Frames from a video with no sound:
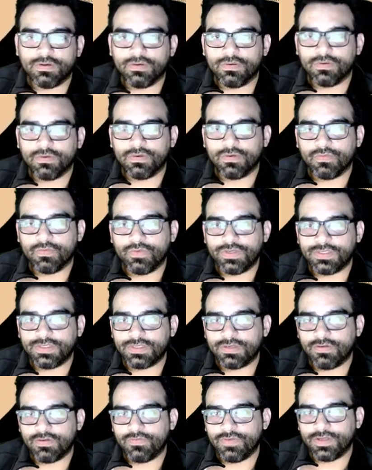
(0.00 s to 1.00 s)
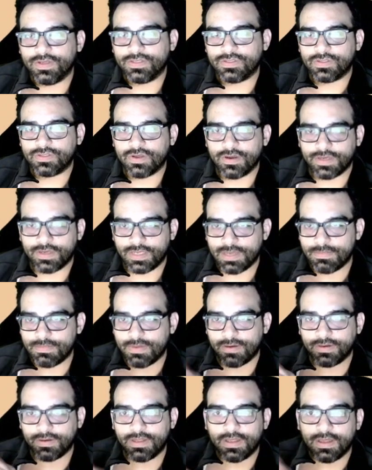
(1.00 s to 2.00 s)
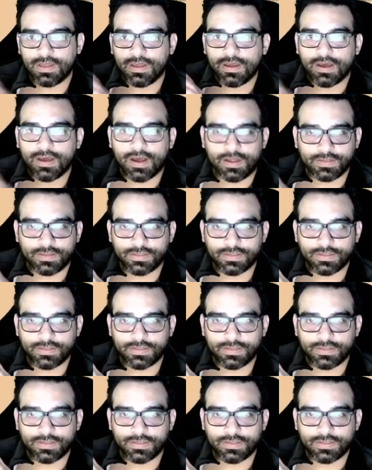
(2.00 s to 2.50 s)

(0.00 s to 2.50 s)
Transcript: recent events, talking about hot